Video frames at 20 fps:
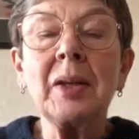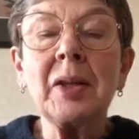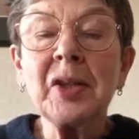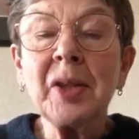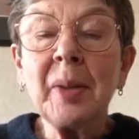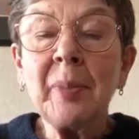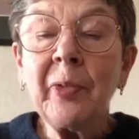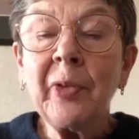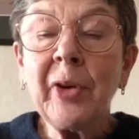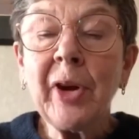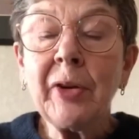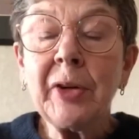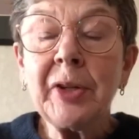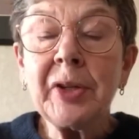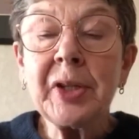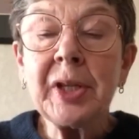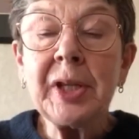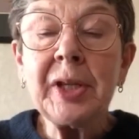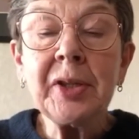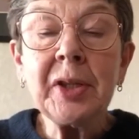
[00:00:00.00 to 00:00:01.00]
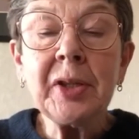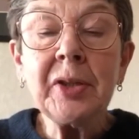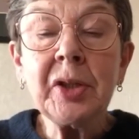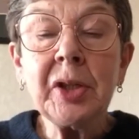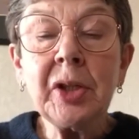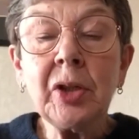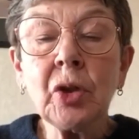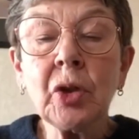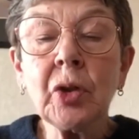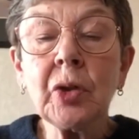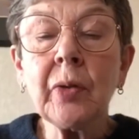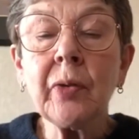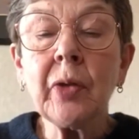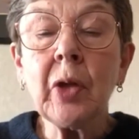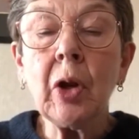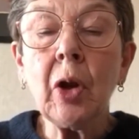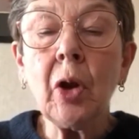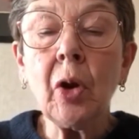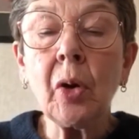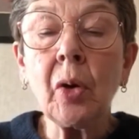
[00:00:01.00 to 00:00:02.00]
Some Pharisees and teachers of the
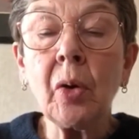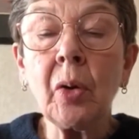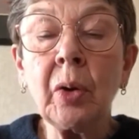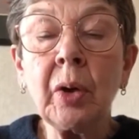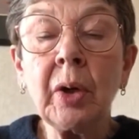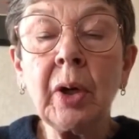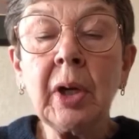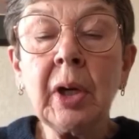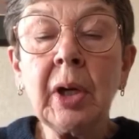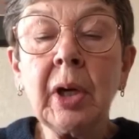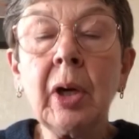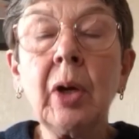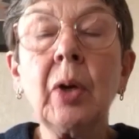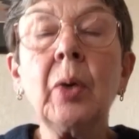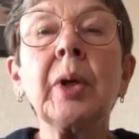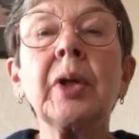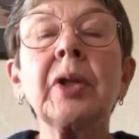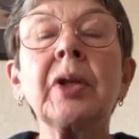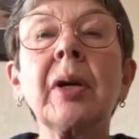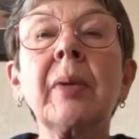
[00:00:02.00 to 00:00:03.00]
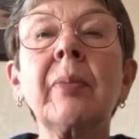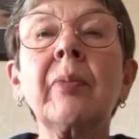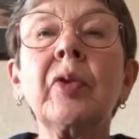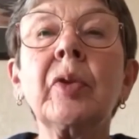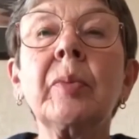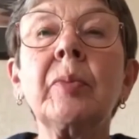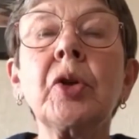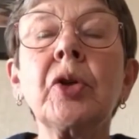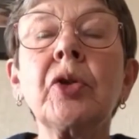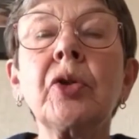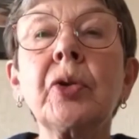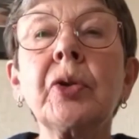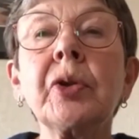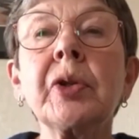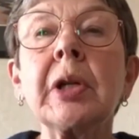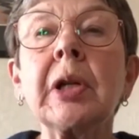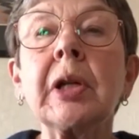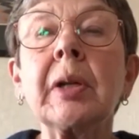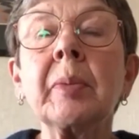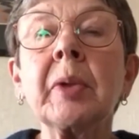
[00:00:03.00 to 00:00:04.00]
law, who had come from
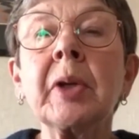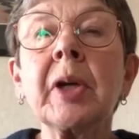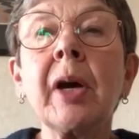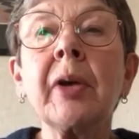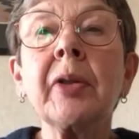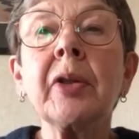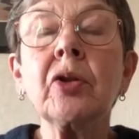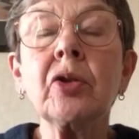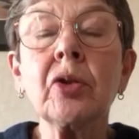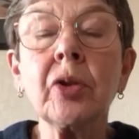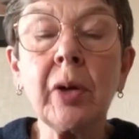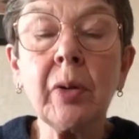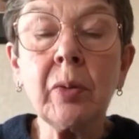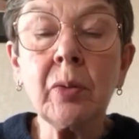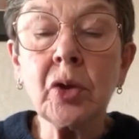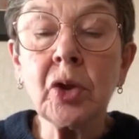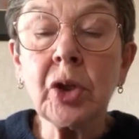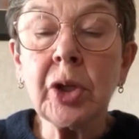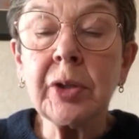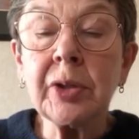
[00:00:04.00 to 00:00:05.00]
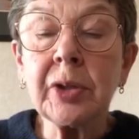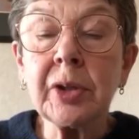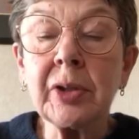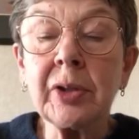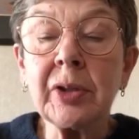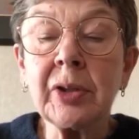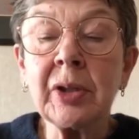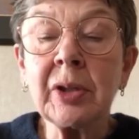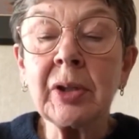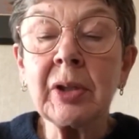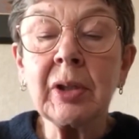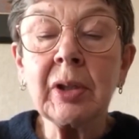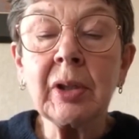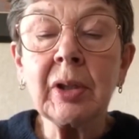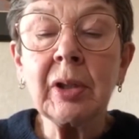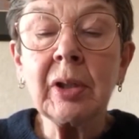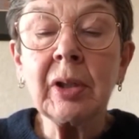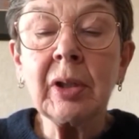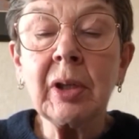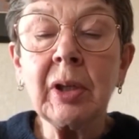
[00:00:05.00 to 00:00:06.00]
Jerusalem, gathered round Jesus.
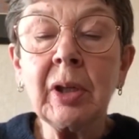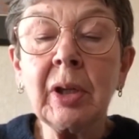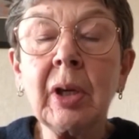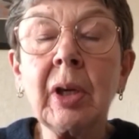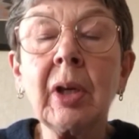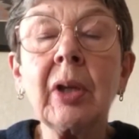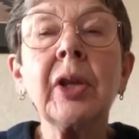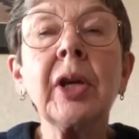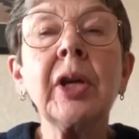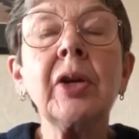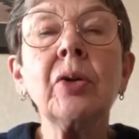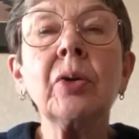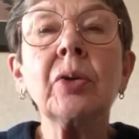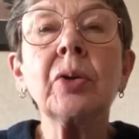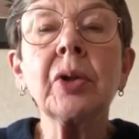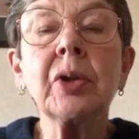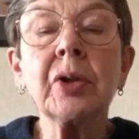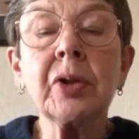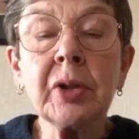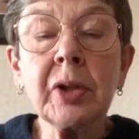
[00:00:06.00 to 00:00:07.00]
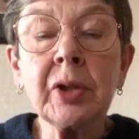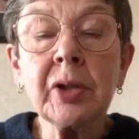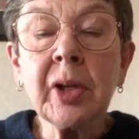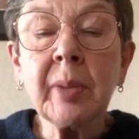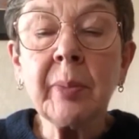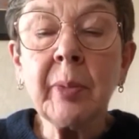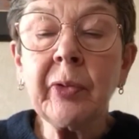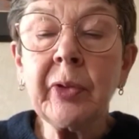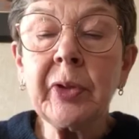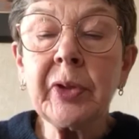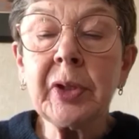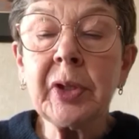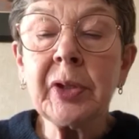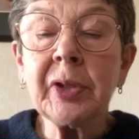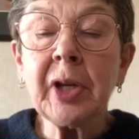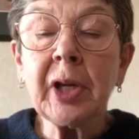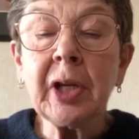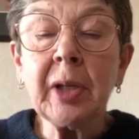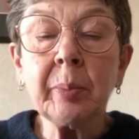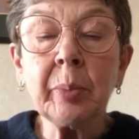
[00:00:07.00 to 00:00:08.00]
They noticed that some of his
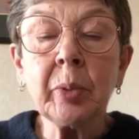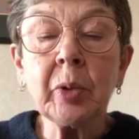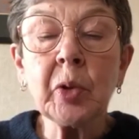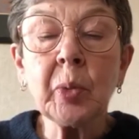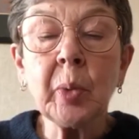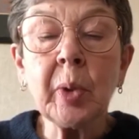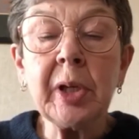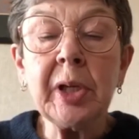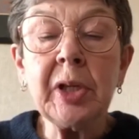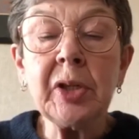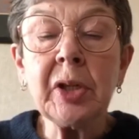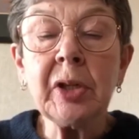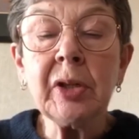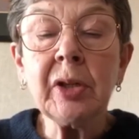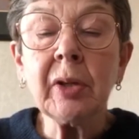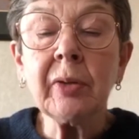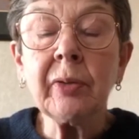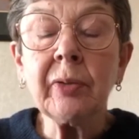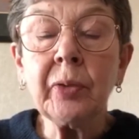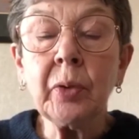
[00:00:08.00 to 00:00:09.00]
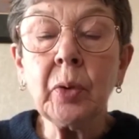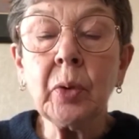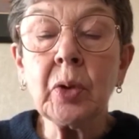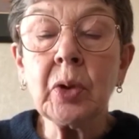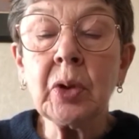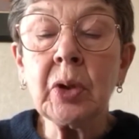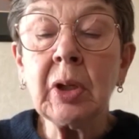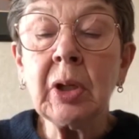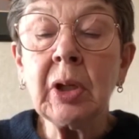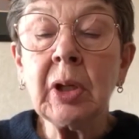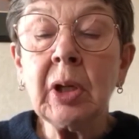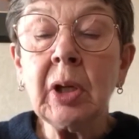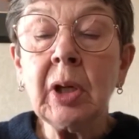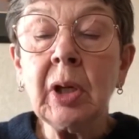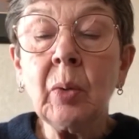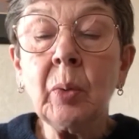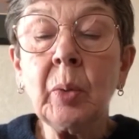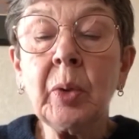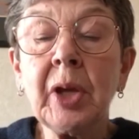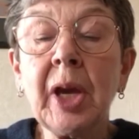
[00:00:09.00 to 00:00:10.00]
disciples were eating their food
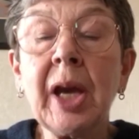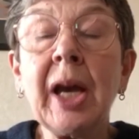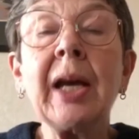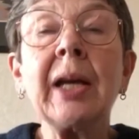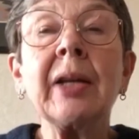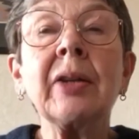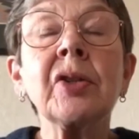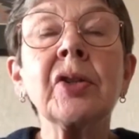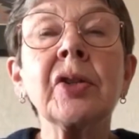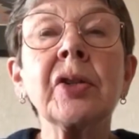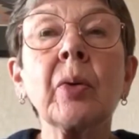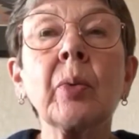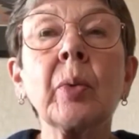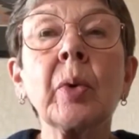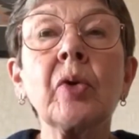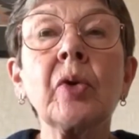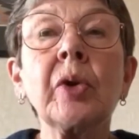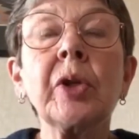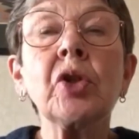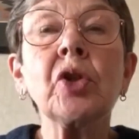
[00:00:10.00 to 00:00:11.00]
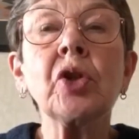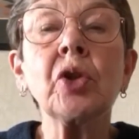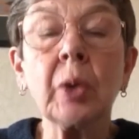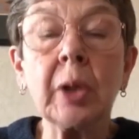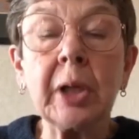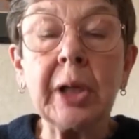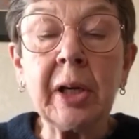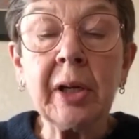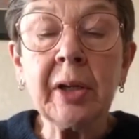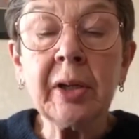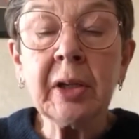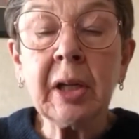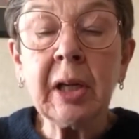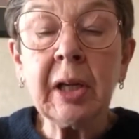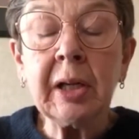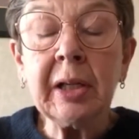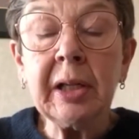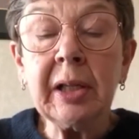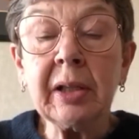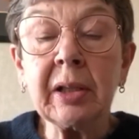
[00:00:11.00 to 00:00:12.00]
with hands that were ritually
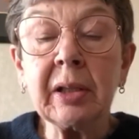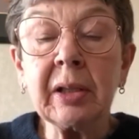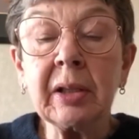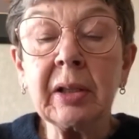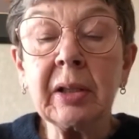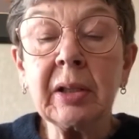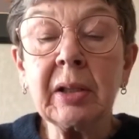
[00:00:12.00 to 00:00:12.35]
unclean.